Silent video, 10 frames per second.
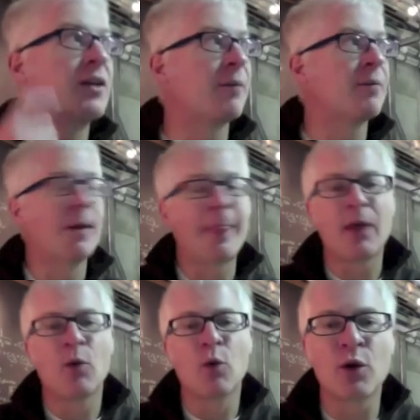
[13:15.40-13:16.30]

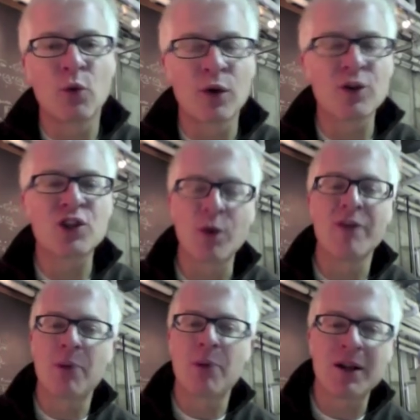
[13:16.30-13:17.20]
Yeah. So we have
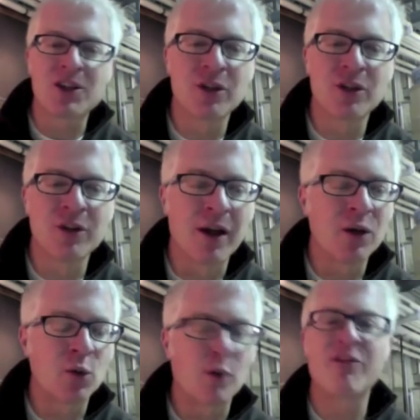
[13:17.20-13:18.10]
a pot still now,
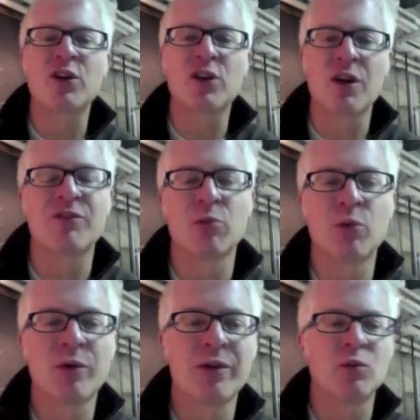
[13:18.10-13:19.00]
and we're very comfortable
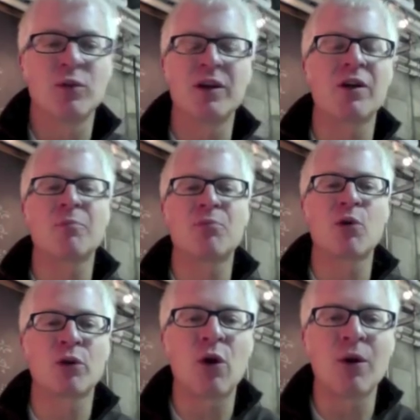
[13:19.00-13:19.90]
with it, and we got our
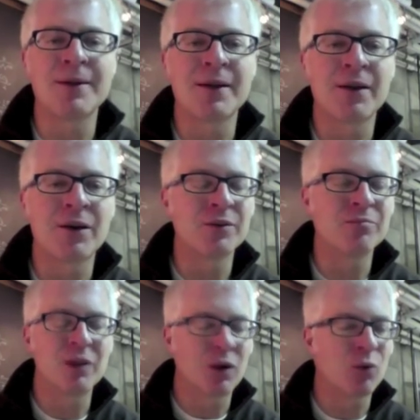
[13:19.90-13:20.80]
protocol down, and
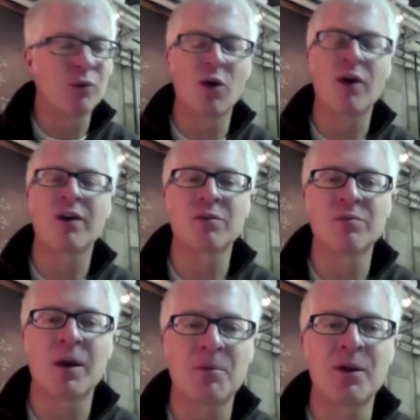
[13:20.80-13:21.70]
we know how to
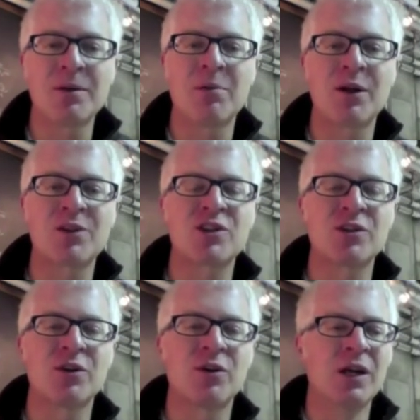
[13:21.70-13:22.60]
operate pot
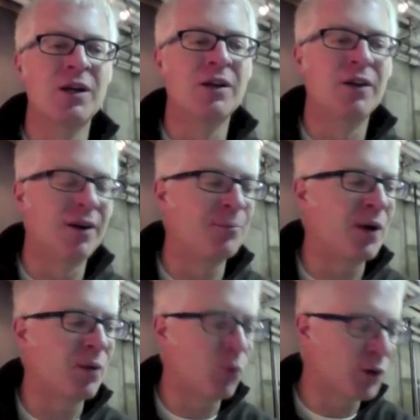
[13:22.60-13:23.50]
still.
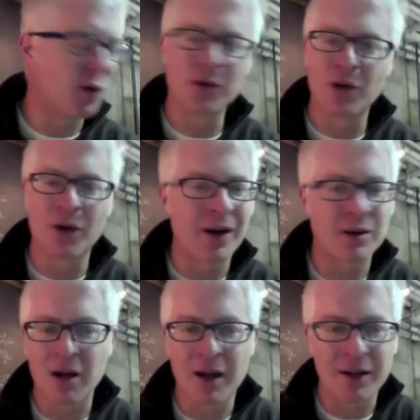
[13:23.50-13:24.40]
We don't know
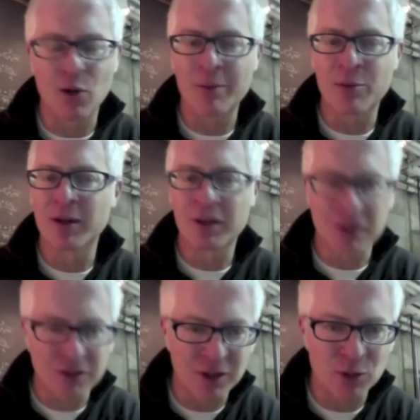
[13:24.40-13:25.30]
how to operate a
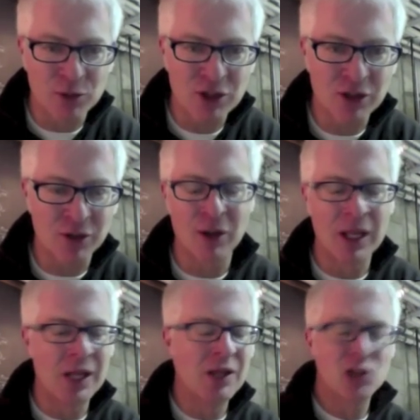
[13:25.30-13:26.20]
continuous still.
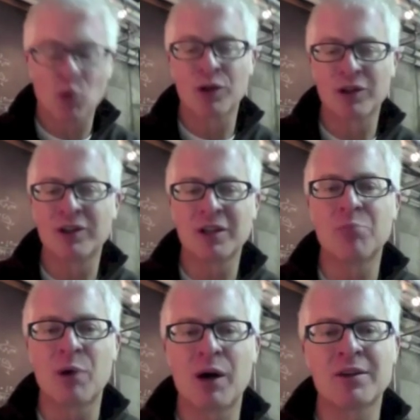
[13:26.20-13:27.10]
So we're going to
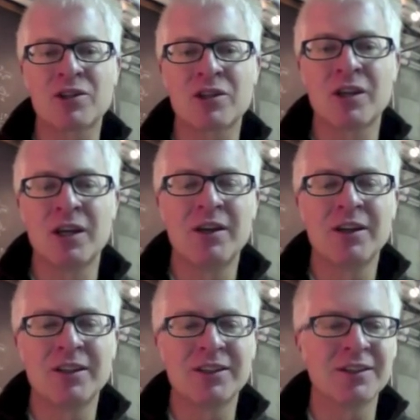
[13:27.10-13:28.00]
get pots,
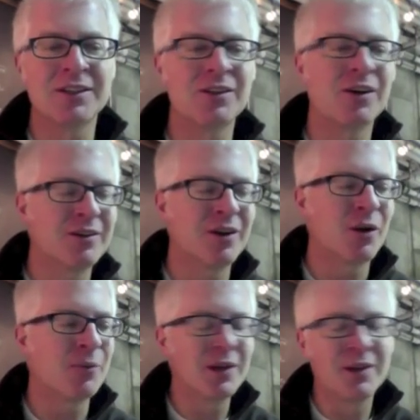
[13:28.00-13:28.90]
and
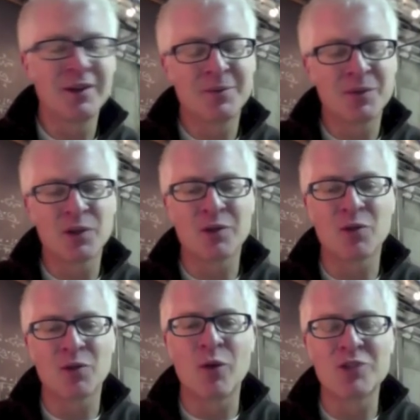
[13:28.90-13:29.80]

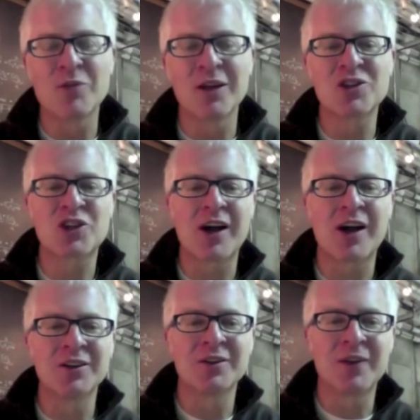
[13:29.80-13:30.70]
the ones made in
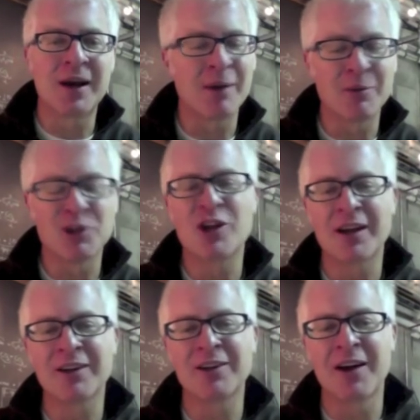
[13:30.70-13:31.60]
Scotland. I'm a
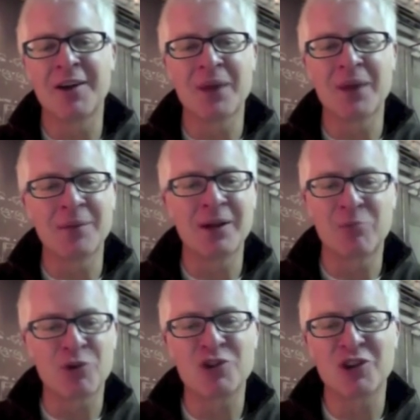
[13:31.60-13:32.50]
Jag guy. I'm not a
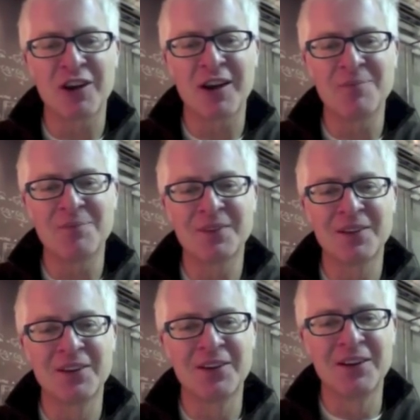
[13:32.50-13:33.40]
Porsche guy.
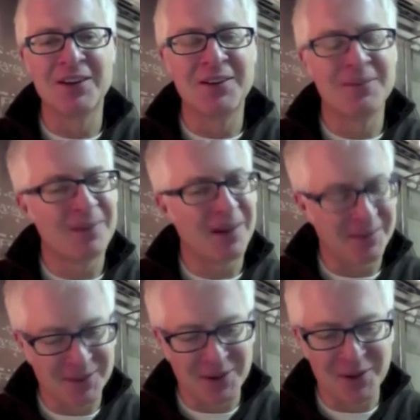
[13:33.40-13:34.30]
I
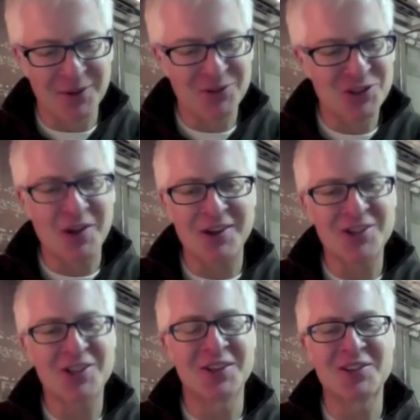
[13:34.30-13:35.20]
love Scottish
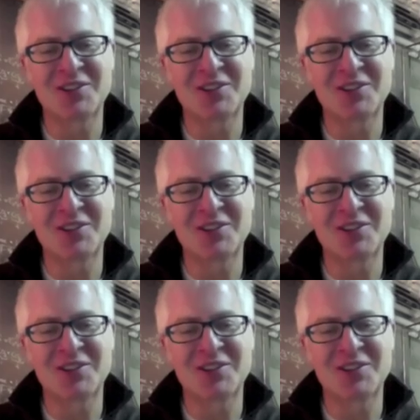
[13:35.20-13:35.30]
stills.